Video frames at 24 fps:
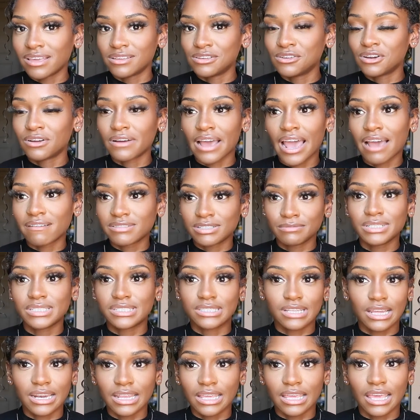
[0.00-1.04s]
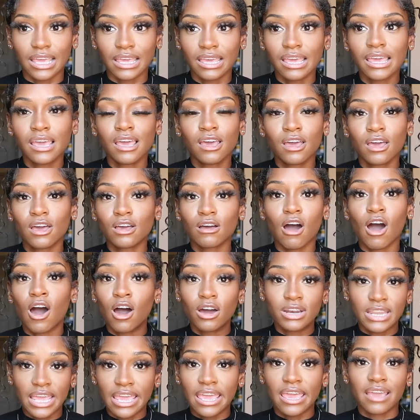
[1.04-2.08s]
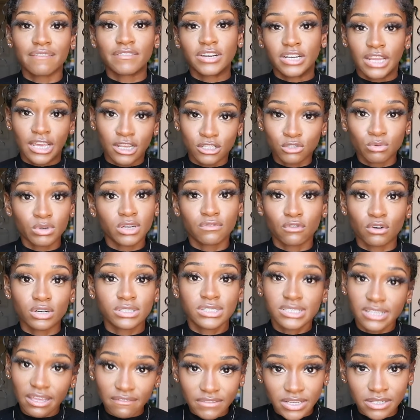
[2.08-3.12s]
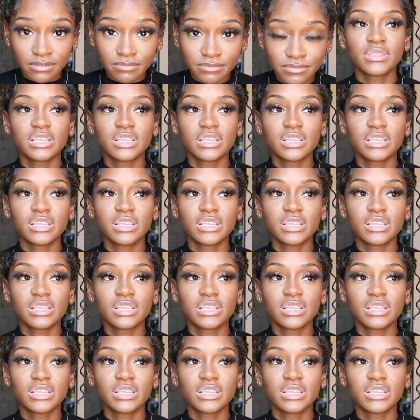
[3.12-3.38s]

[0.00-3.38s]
You don't have to be studying all day, every day, 24/7.